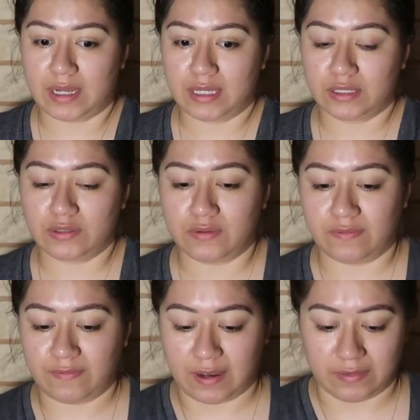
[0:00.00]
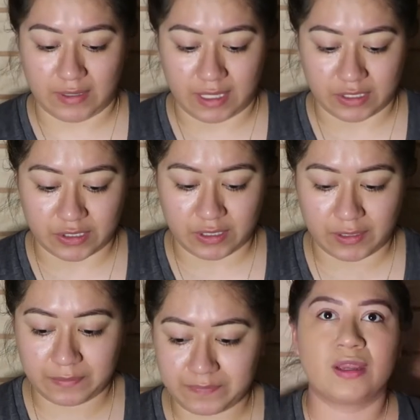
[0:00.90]
into foundation.
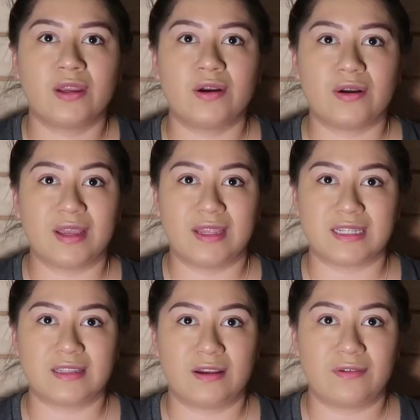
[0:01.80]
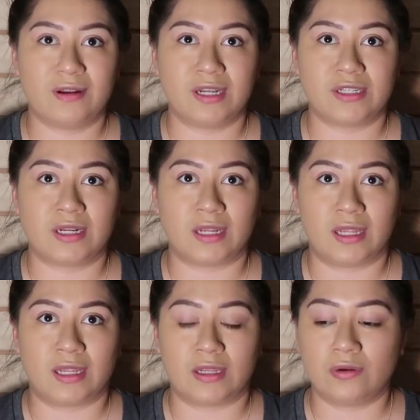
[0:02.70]
Okay, ya está el foundation aquí.